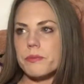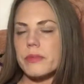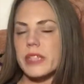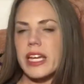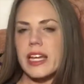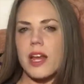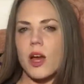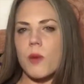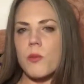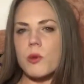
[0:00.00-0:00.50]

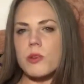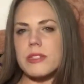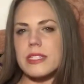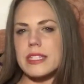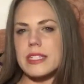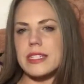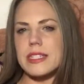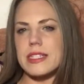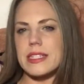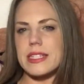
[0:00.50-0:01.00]
And I almost
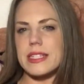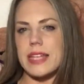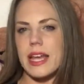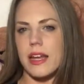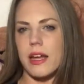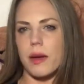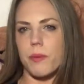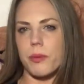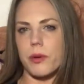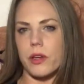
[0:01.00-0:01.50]
didn't
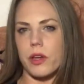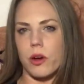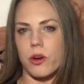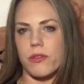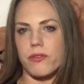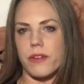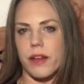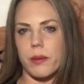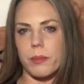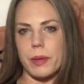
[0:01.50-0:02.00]
set up a
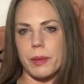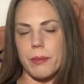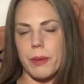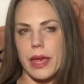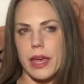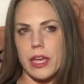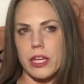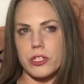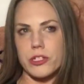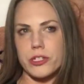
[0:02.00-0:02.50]
GoFundMe
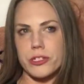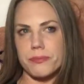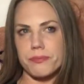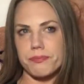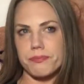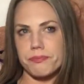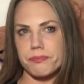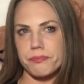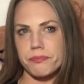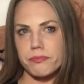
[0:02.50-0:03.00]
page.
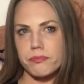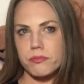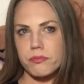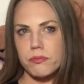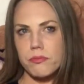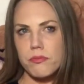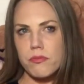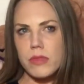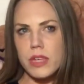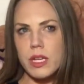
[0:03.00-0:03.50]

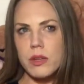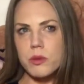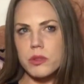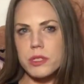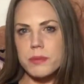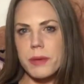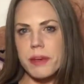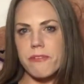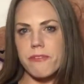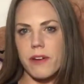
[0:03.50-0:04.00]
It
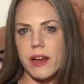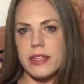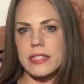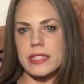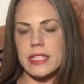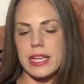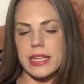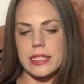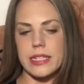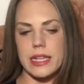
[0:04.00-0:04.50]
was my
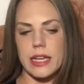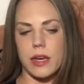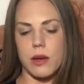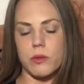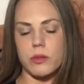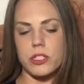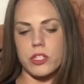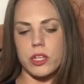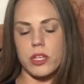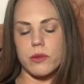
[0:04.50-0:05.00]
friend's idea.
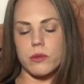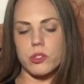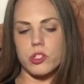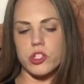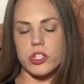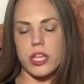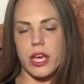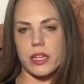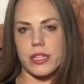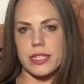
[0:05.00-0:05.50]
It
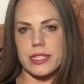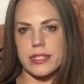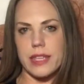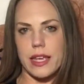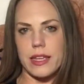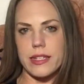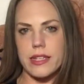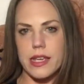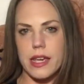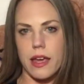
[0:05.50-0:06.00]
was Shelly's
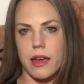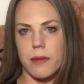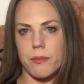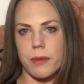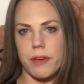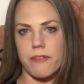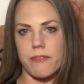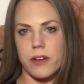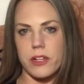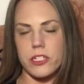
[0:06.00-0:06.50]
idea,
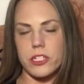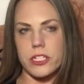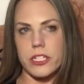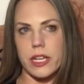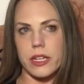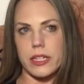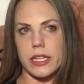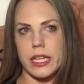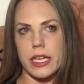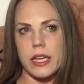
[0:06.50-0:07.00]
my friend
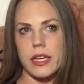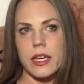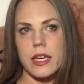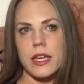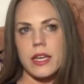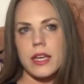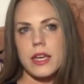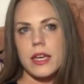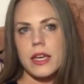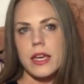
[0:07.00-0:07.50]
Shelly.
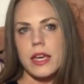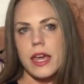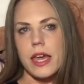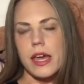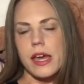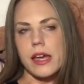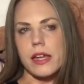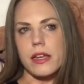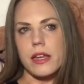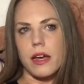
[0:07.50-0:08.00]

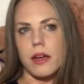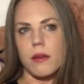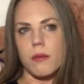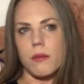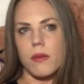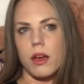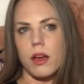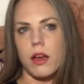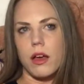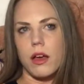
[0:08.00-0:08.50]
And